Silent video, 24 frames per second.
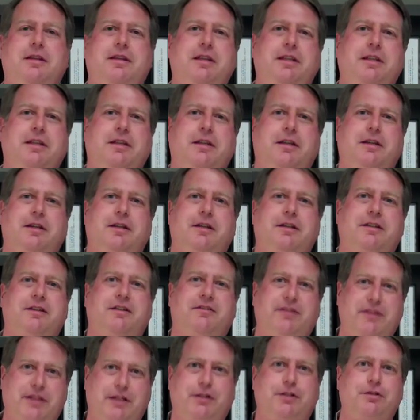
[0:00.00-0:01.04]

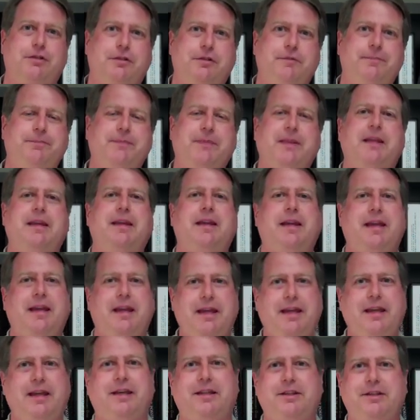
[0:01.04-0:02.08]
the vehicle
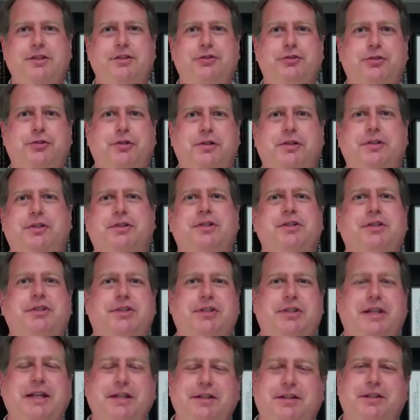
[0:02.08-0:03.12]
and the insured has
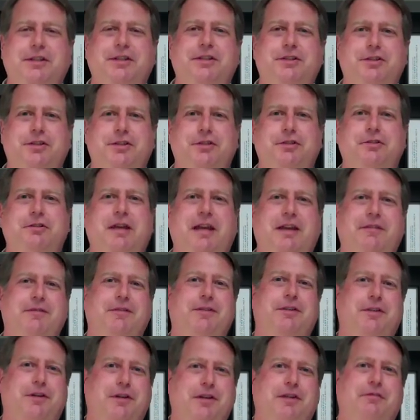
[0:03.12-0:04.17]
consented to
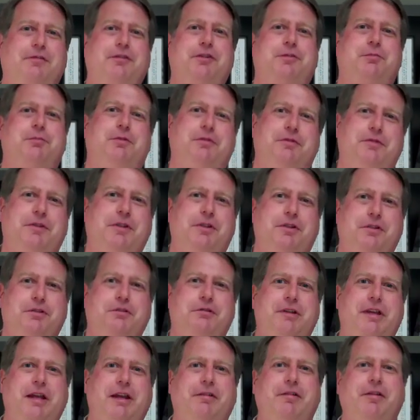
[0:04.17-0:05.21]
having their coverage moved to the
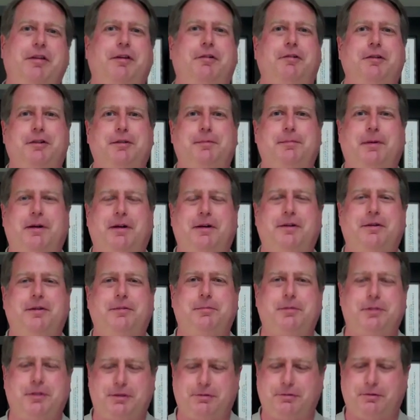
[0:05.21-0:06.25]
carrier as part of the
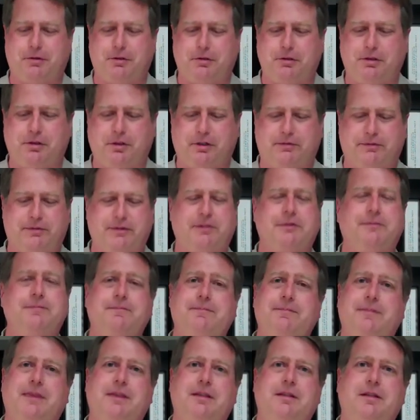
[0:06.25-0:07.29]
book rollover.
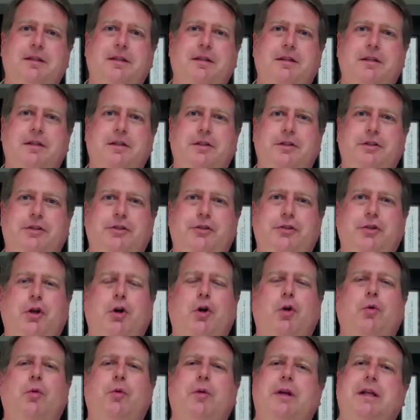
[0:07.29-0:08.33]

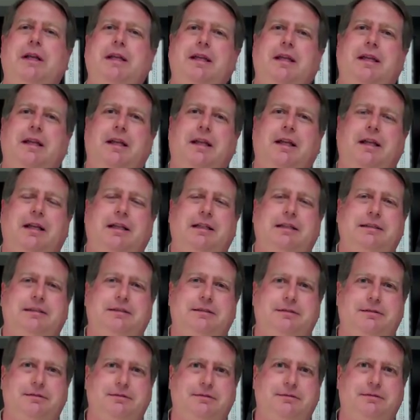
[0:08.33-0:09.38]
So
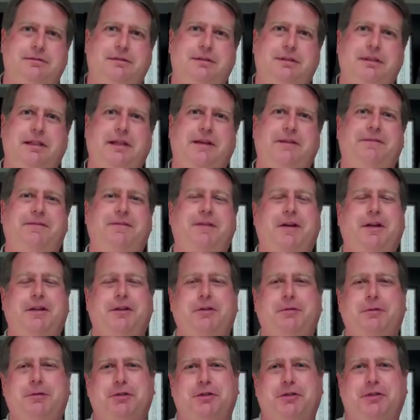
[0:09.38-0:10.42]
if
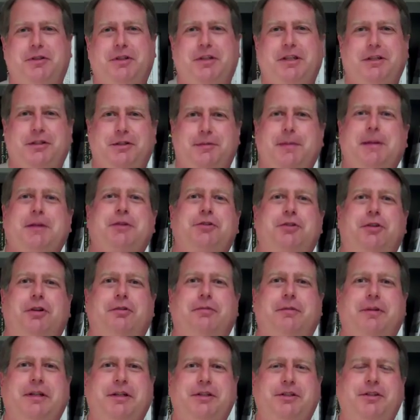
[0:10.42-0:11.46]
there was an inspection
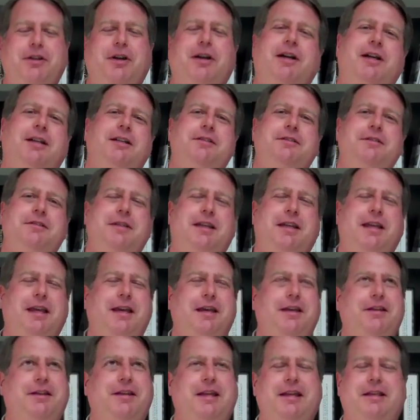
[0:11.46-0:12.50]
already done,
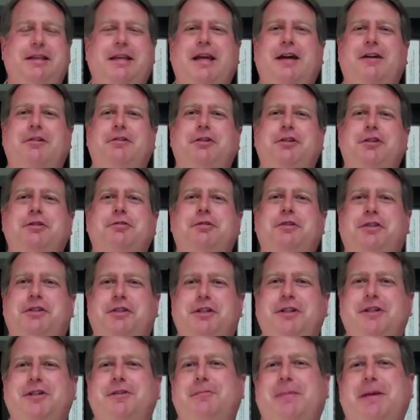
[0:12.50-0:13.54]
and now you as
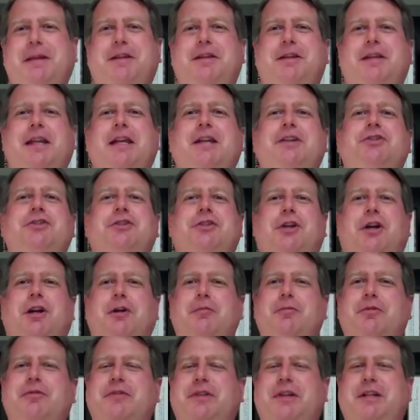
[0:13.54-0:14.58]
an independent agent
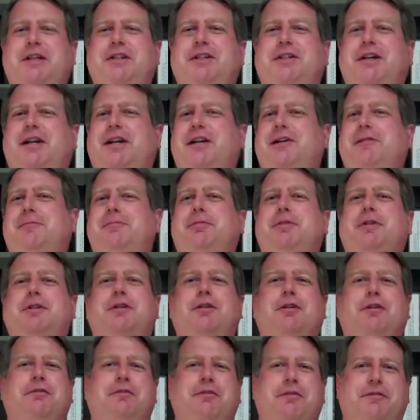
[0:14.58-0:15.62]
are moving an entire
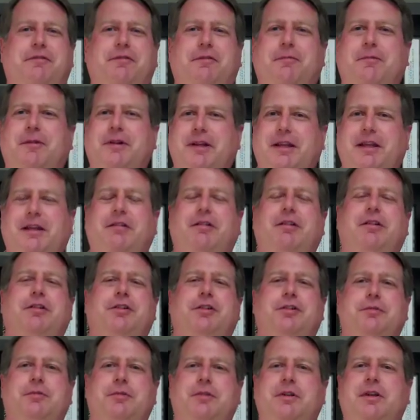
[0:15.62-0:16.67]
book over from one
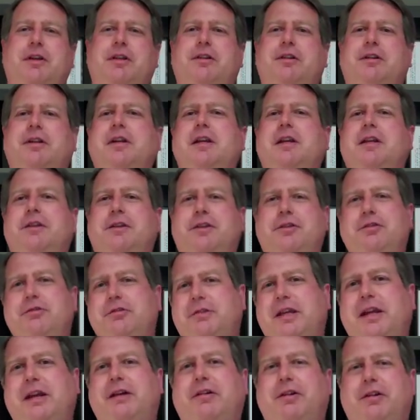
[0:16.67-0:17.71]
carrier to another, the
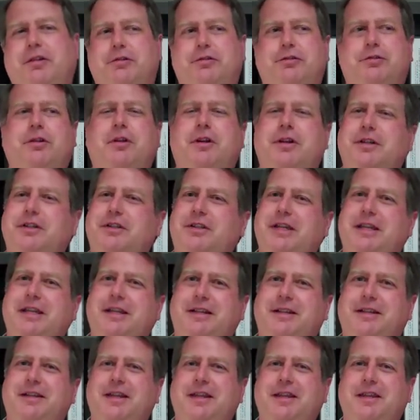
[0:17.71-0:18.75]
new carrier, as long as they
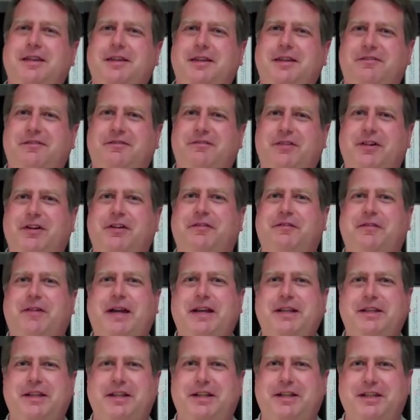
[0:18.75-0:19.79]
can
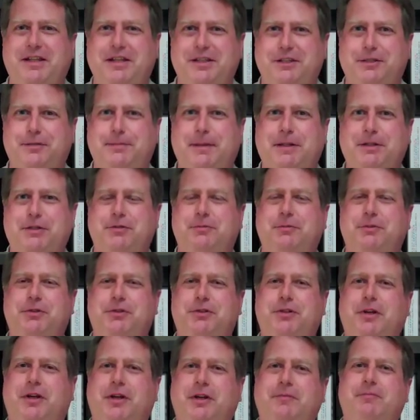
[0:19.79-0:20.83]
verify that the inspection was
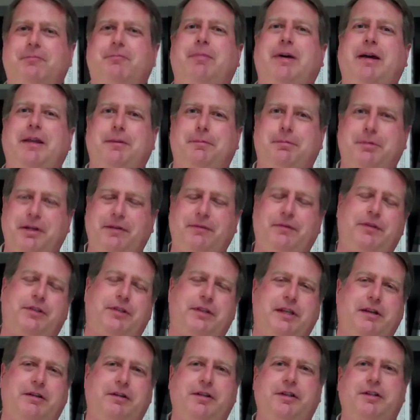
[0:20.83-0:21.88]
done by the previous
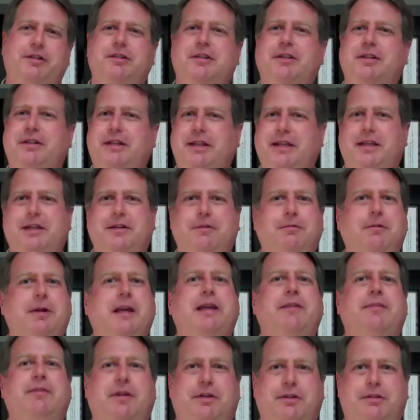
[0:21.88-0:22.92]
carrier, they can
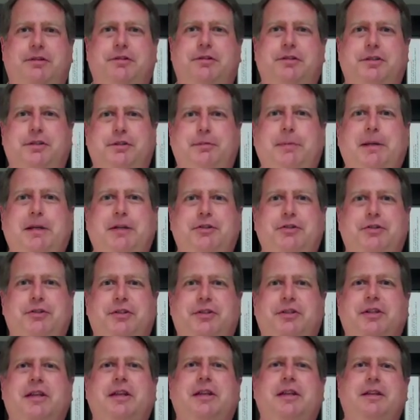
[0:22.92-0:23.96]
waive all those
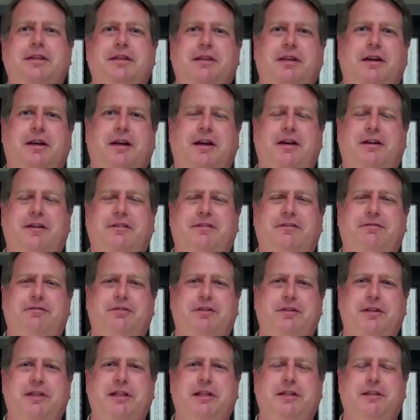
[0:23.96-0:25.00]
inspections
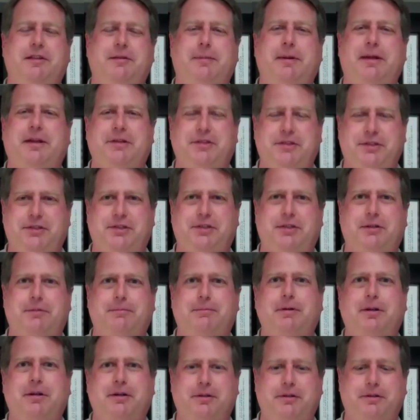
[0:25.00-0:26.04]
for the policies that are
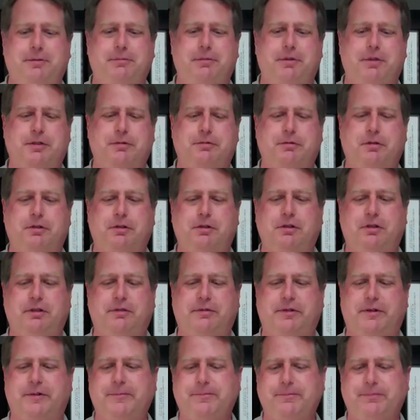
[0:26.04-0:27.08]
part of the book
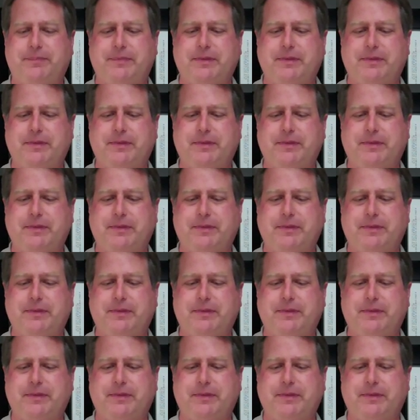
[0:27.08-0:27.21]
rollover.